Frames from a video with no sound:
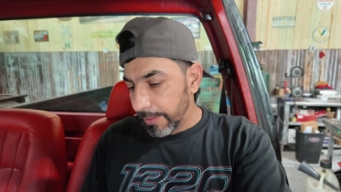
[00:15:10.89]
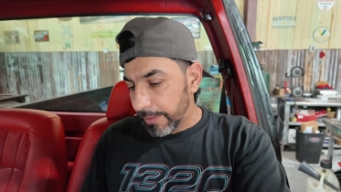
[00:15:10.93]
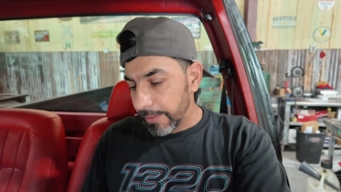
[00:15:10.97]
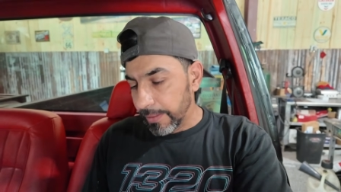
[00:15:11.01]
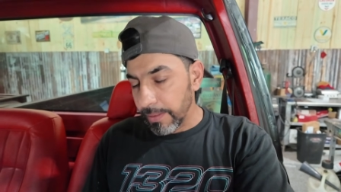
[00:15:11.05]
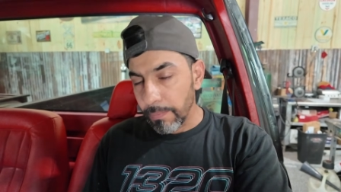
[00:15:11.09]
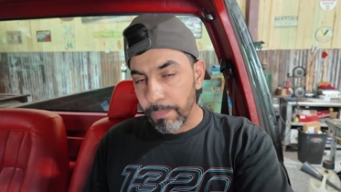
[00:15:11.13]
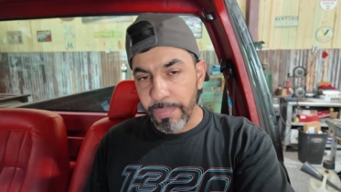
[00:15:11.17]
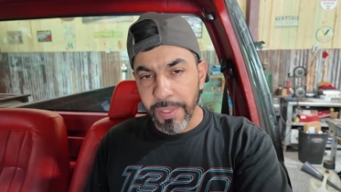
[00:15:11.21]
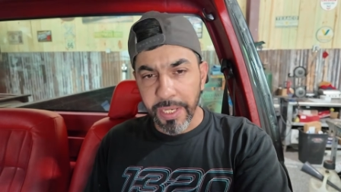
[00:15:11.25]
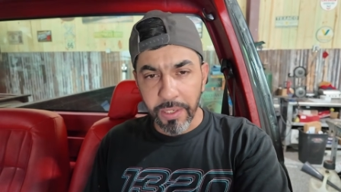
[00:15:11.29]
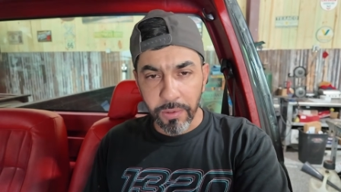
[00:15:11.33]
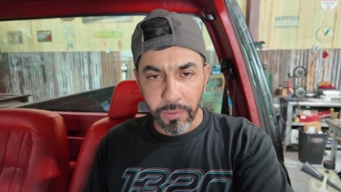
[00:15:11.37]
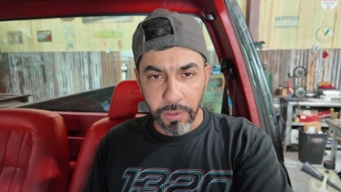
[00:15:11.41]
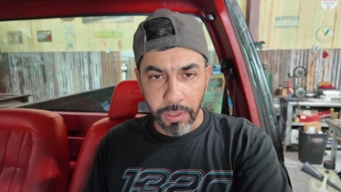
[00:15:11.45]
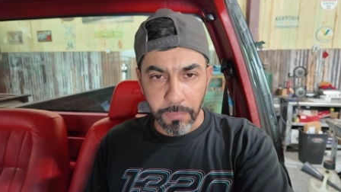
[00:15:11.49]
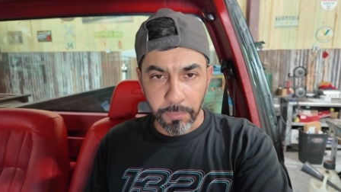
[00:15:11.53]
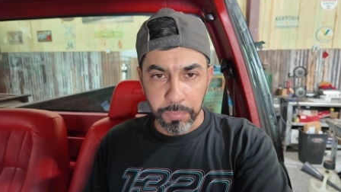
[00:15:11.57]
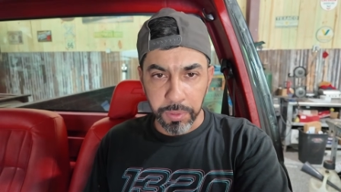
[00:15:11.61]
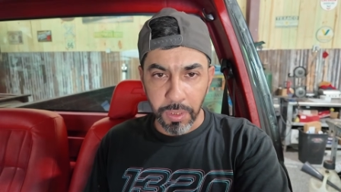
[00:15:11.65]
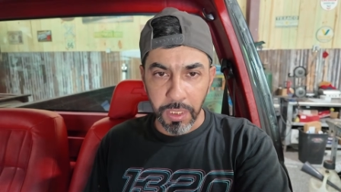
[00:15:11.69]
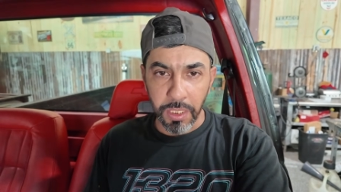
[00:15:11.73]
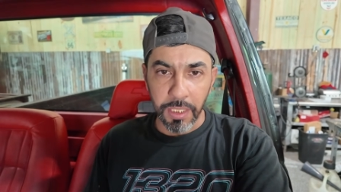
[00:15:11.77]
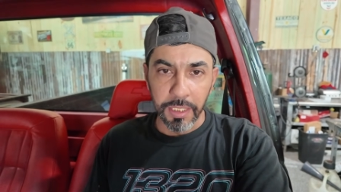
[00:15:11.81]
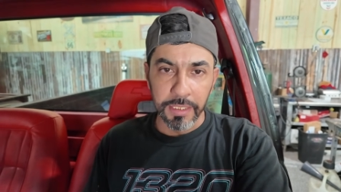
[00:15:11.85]
the pedal
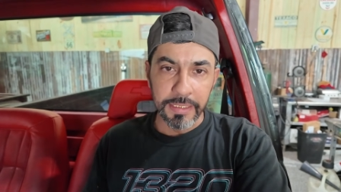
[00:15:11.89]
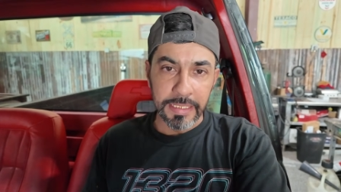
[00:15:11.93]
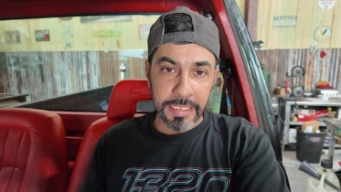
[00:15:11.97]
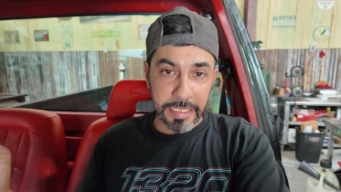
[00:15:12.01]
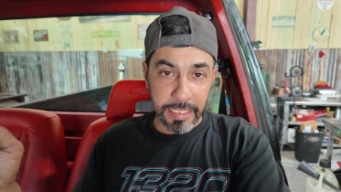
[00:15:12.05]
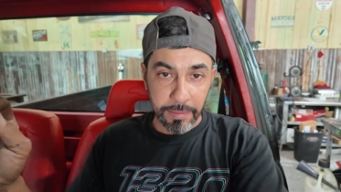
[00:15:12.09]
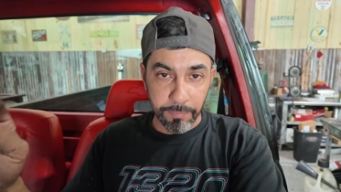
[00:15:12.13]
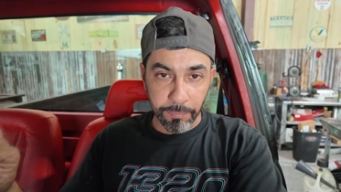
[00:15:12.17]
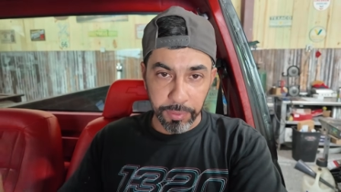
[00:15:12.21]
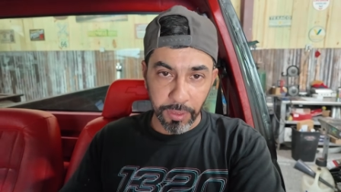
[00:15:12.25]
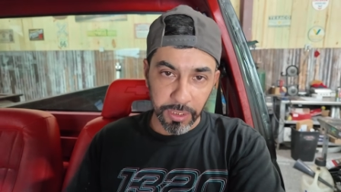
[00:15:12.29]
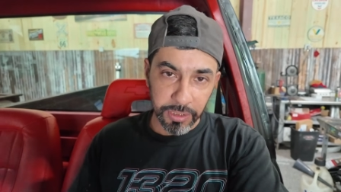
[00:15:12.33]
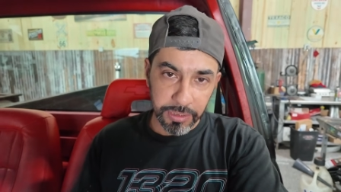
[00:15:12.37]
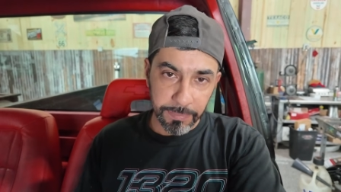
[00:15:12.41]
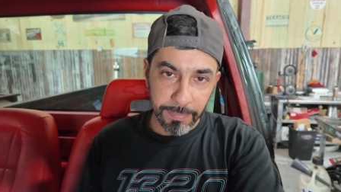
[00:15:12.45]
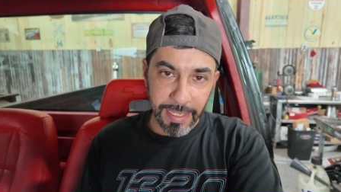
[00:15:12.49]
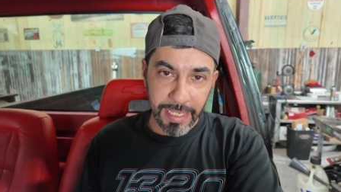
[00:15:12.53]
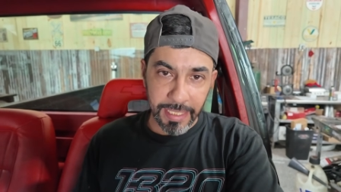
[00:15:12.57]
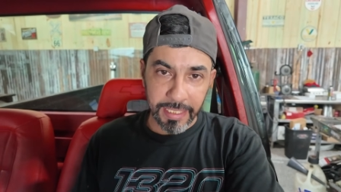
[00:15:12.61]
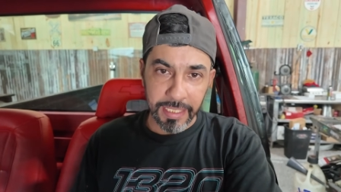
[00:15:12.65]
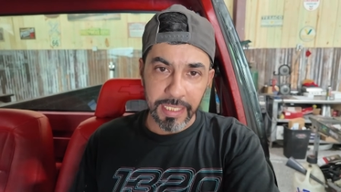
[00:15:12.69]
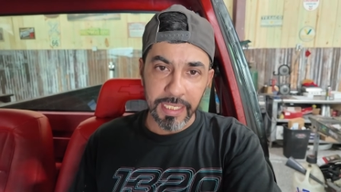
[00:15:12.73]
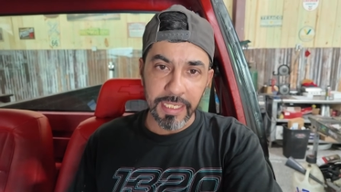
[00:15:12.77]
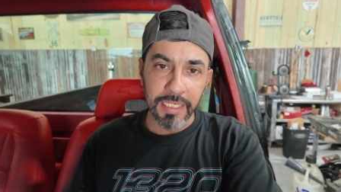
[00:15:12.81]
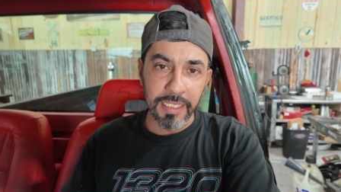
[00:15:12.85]
unplugged and then plugged it
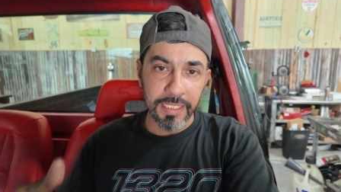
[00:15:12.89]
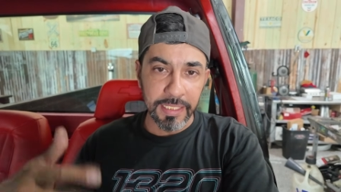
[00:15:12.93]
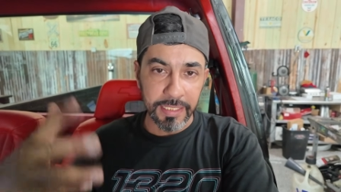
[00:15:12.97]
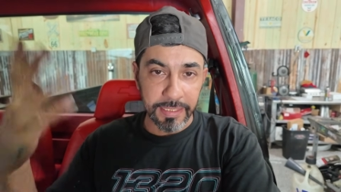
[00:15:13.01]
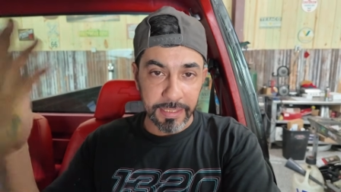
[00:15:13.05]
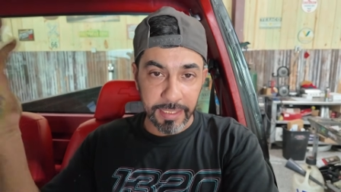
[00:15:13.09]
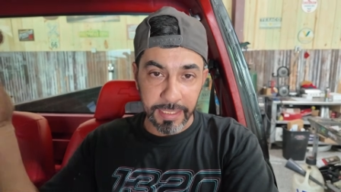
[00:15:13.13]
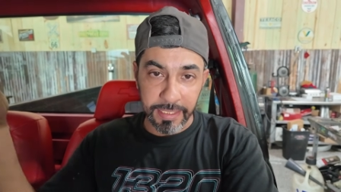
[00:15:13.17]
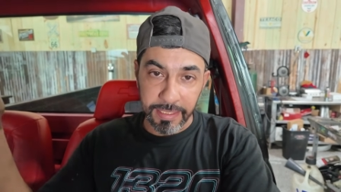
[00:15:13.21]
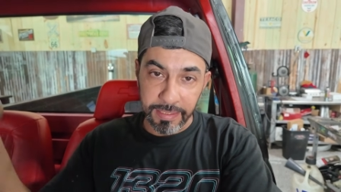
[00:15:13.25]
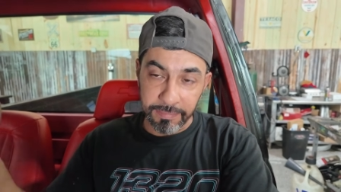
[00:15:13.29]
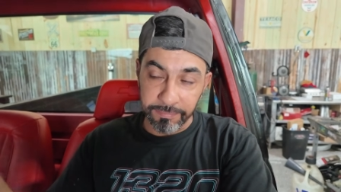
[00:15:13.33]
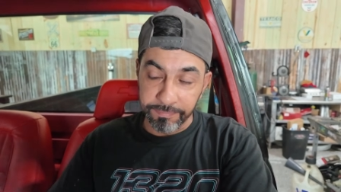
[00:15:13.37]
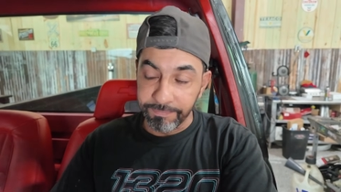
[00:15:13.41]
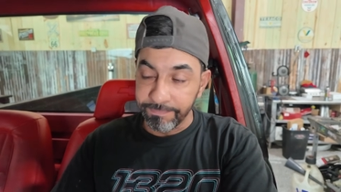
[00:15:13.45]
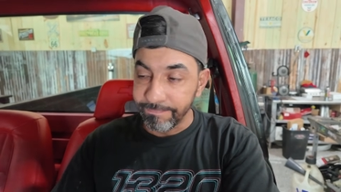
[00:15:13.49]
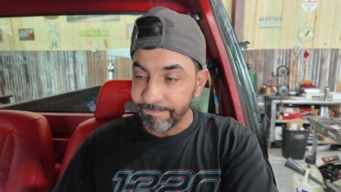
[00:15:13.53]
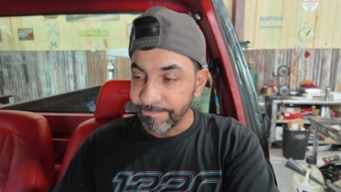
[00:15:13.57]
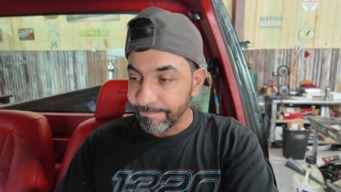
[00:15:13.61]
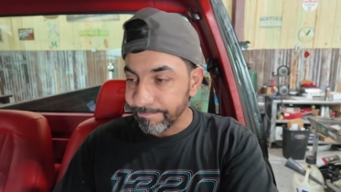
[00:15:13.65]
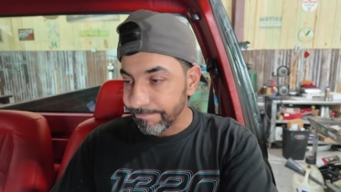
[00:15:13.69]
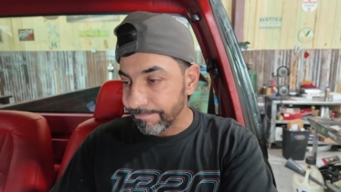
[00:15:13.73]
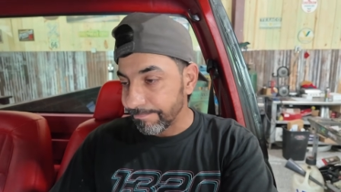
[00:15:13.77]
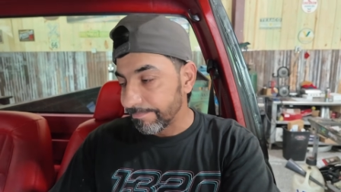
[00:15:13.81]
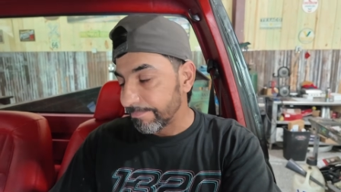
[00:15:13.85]
back in, and then
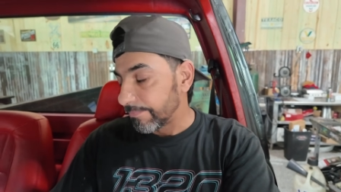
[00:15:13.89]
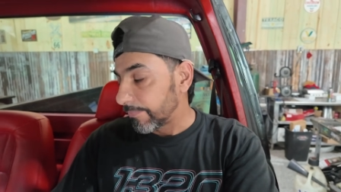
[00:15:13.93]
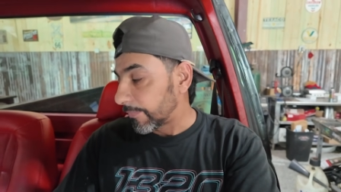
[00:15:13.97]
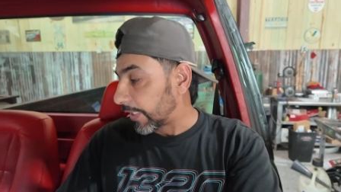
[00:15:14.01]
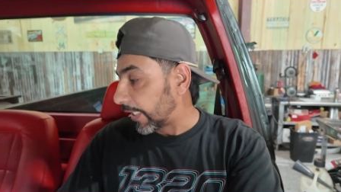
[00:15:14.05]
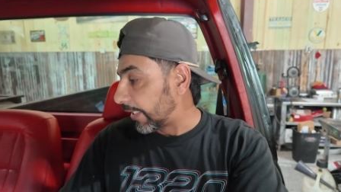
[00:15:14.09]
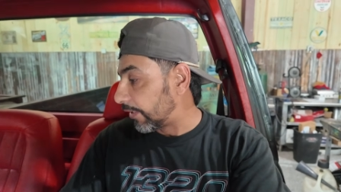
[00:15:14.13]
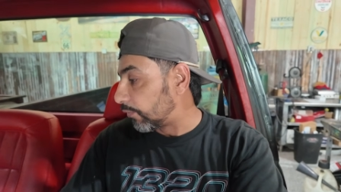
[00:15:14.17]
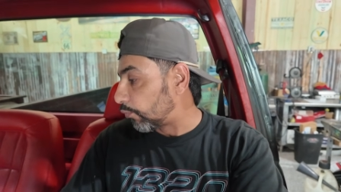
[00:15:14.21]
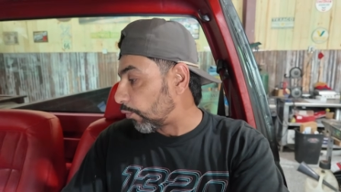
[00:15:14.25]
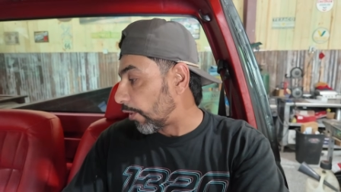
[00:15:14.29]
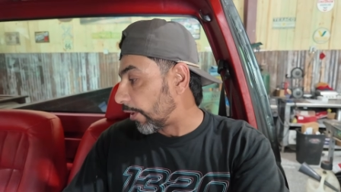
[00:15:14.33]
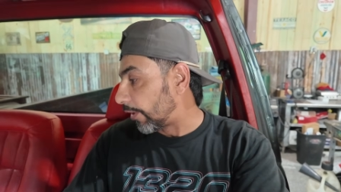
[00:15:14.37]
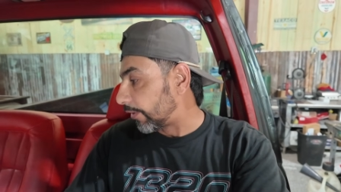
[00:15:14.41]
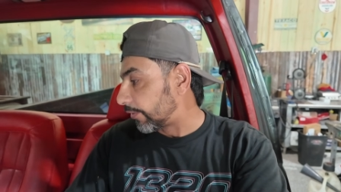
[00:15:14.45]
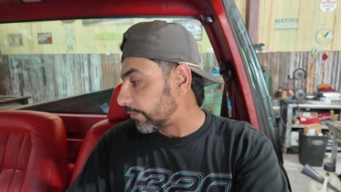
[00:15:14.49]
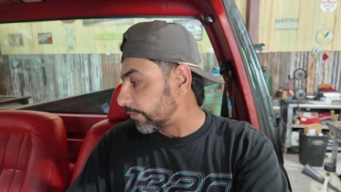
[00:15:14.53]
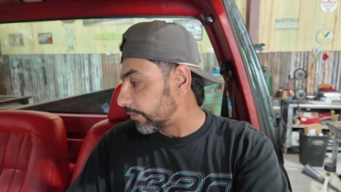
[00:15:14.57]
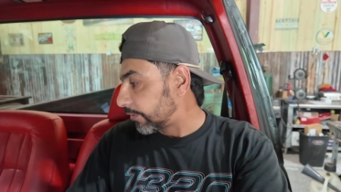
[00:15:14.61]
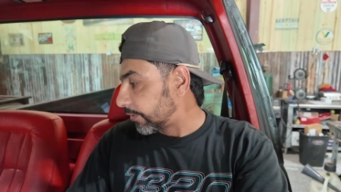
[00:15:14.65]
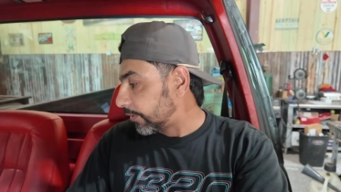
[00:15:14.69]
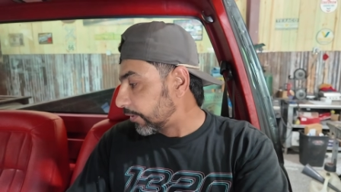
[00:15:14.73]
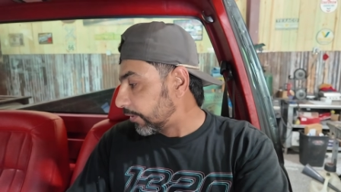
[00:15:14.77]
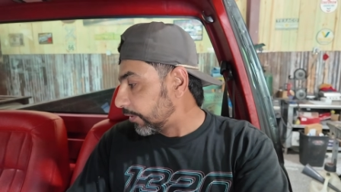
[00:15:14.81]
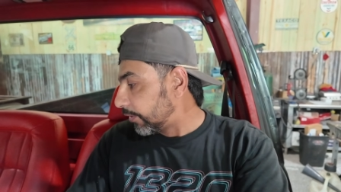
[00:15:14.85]
it worked.
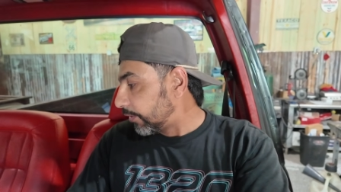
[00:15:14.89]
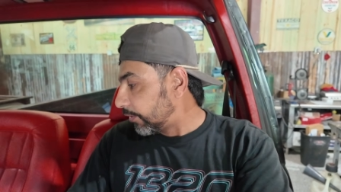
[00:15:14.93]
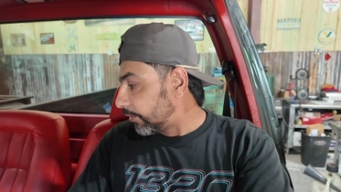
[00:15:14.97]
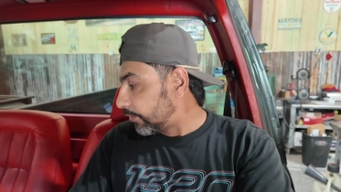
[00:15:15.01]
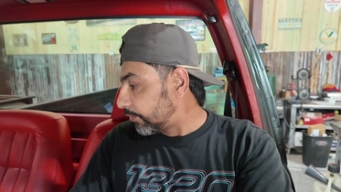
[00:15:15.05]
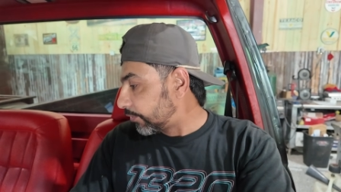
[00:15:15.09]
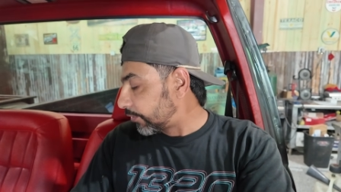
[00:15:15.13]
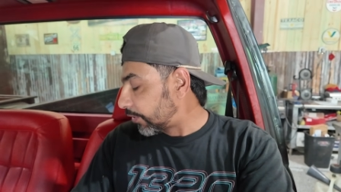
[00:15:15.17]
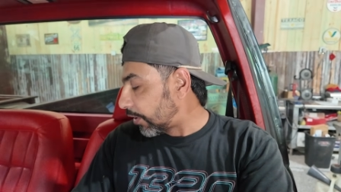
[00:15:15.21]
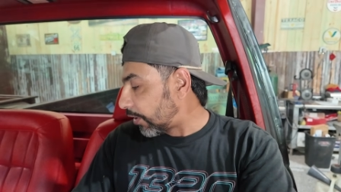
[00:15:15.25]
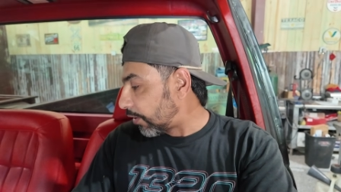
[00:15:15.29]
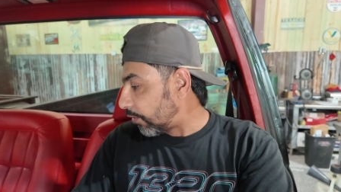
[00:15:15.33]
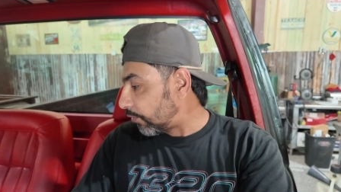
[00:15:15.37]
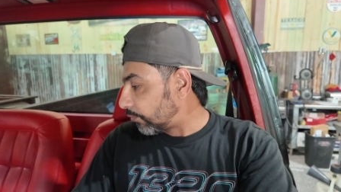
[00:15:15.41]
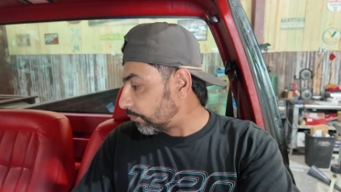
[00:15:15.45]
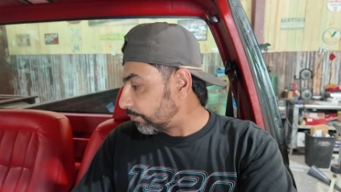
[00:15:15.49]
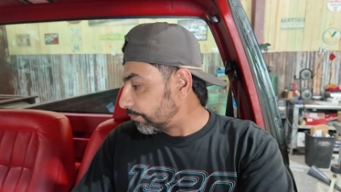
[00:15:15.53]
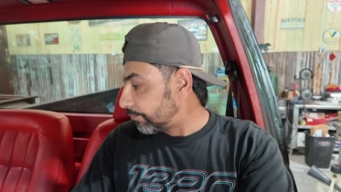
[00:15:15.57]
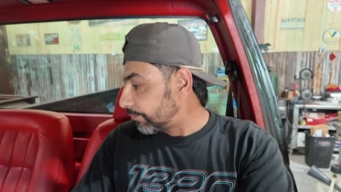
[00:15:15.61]
So